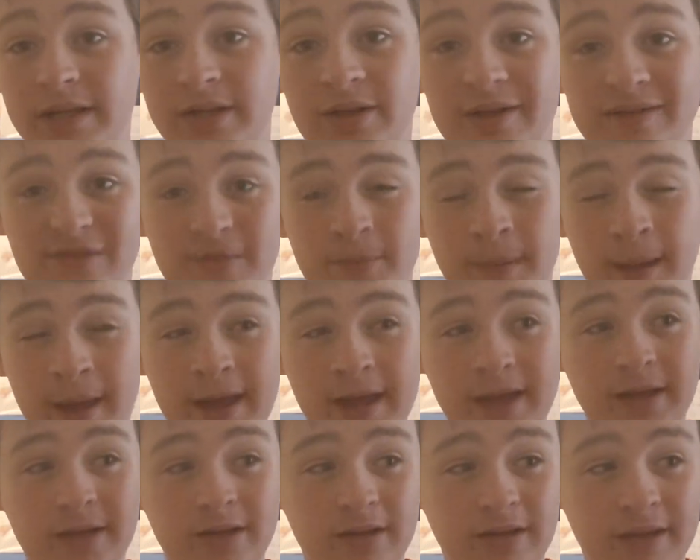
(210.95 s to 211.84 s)
You have to
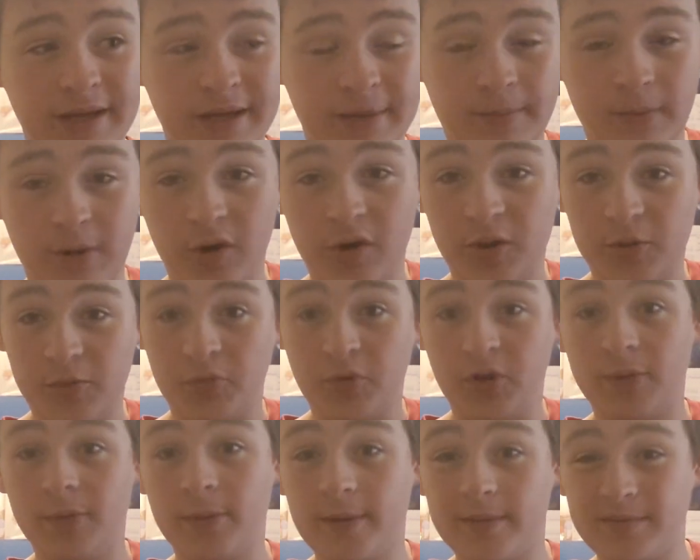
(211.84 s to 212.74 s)
pay like a part of the
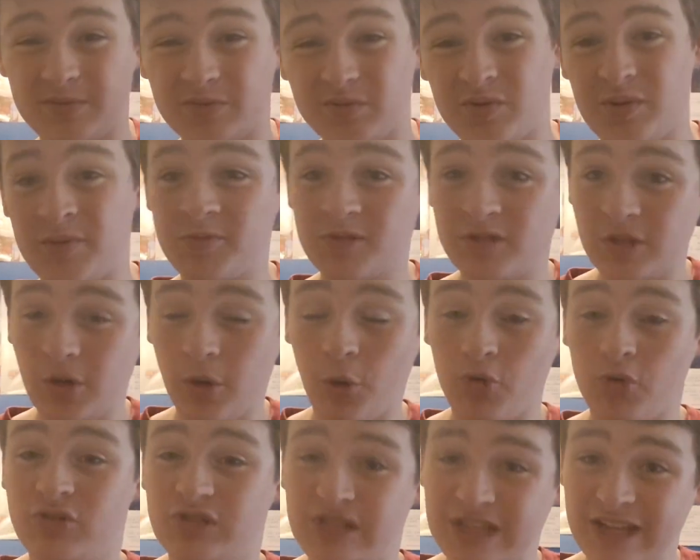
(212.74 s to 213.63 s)
premium subscription in
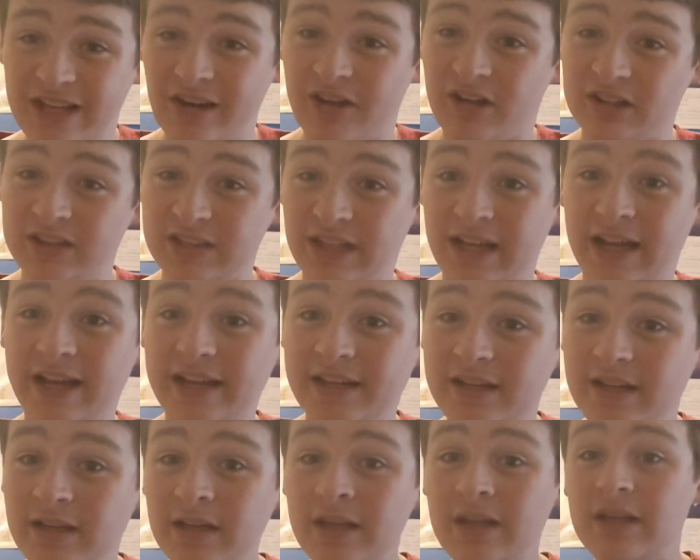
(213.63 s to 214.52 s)
order to get
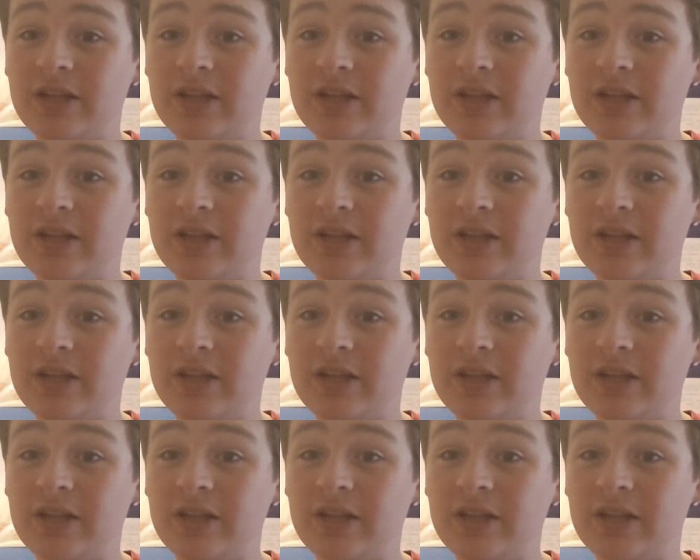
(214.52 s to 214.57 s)
online.